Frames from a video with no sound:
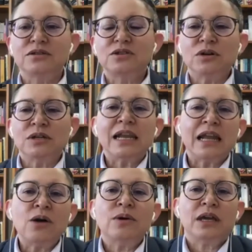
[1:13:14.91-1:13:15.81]
Don't
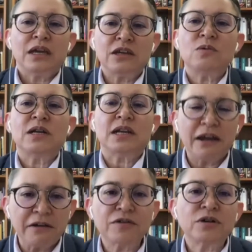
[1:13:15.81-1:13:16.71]
allow anyone
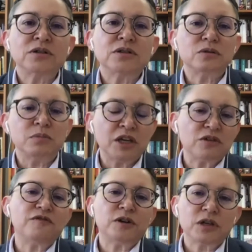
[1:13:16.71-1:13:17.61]
ever to make
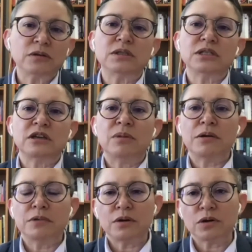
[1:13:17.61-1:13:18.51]
you feel guilty
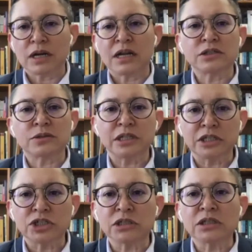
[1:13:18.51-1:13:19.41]
about organized
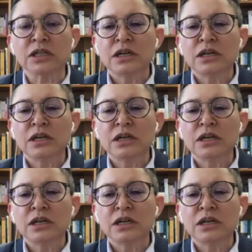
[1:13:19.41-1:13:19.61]
religion.